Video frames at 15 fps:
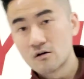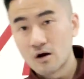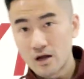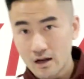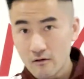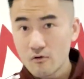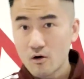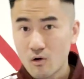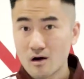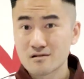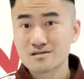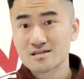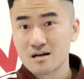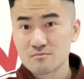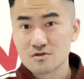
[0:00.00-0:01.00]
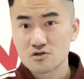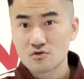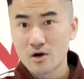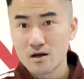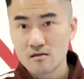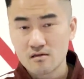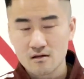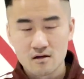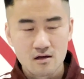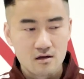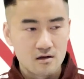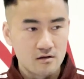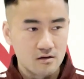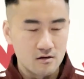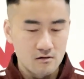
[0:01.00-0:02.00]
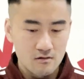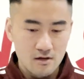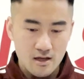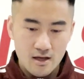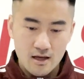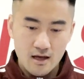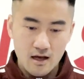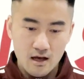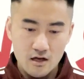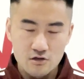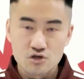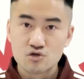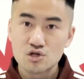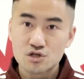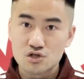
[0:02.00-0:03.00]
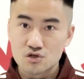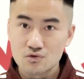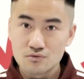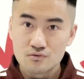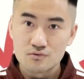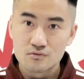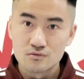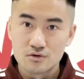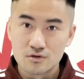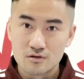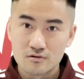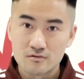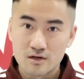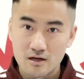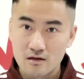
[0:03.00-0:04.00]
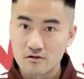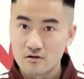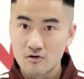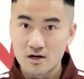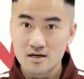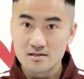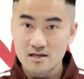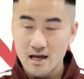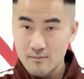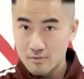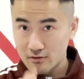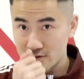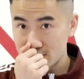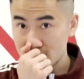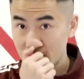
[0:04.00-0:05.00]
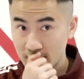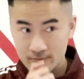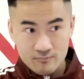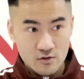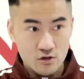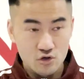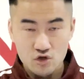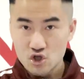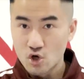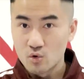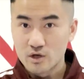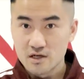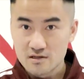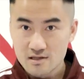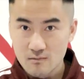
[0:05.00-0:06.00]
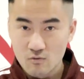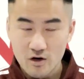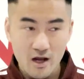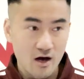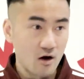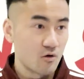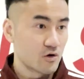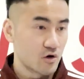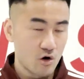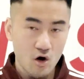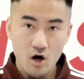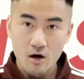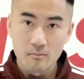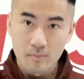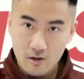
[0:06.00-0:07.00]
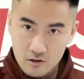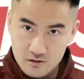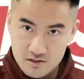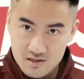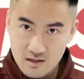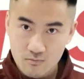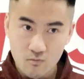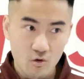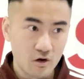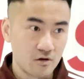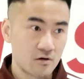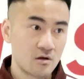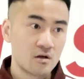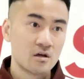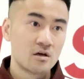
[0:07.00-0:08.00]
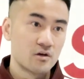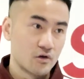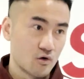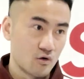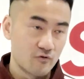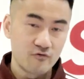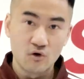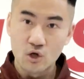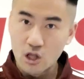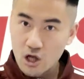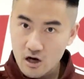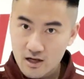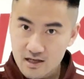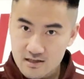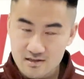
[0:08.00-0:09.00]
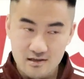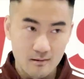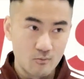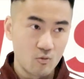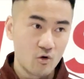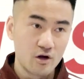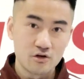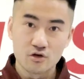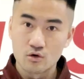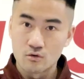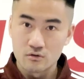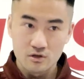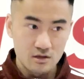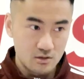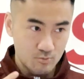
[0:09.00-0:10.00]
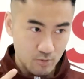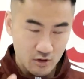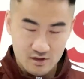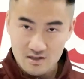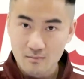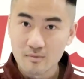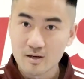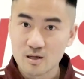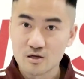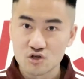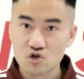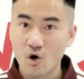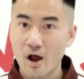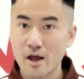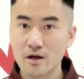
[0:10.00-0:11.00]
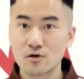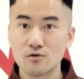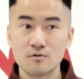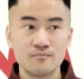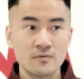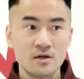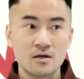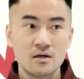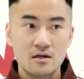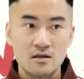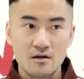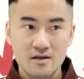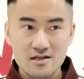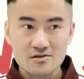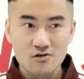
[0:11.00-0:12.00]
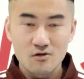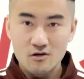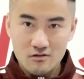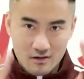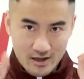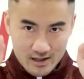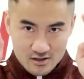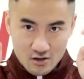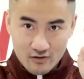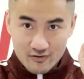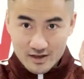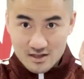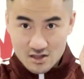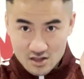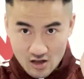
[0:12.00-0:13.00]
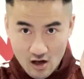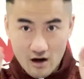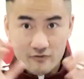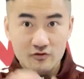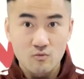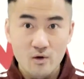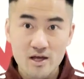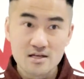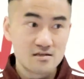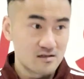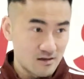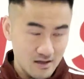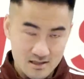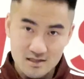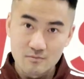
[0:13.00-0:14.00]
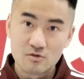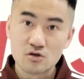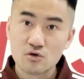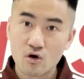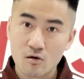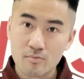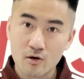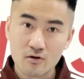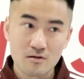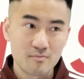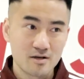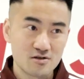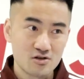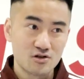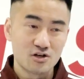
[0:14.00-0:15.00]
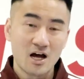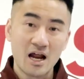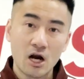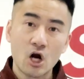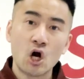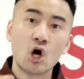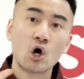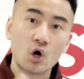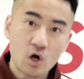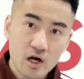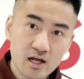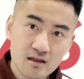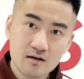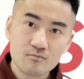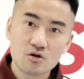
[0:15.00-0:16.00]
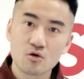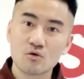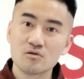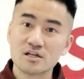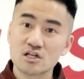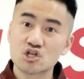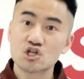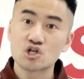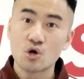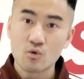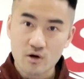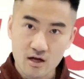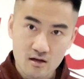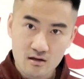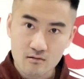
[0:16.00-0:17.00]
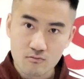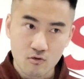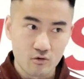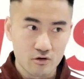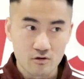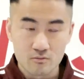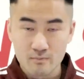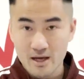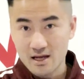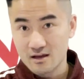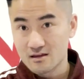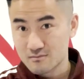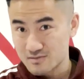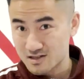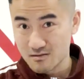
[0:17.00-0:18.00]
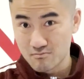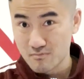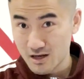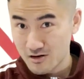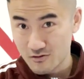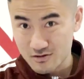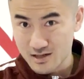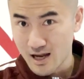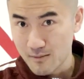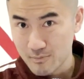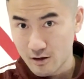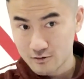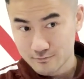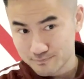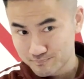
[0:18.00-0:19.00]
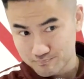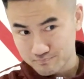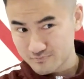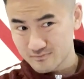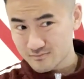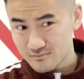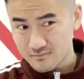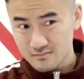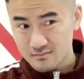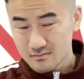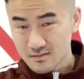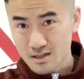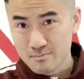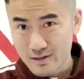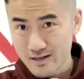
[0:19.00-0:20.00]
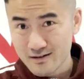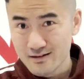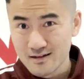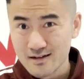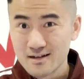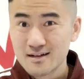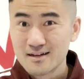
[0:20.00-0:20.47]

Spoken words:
right? It requires some strength, you know. Jiu-jitsu, you know, another great example is you're choking someone out, you're arm barring someone, you're foot locking someone, you're putting somebody in a triangle. These are all like sort of like soft ways to like subdue your opponent because you're not hurting them, you're only choking them, or you're making them submit or tap out. But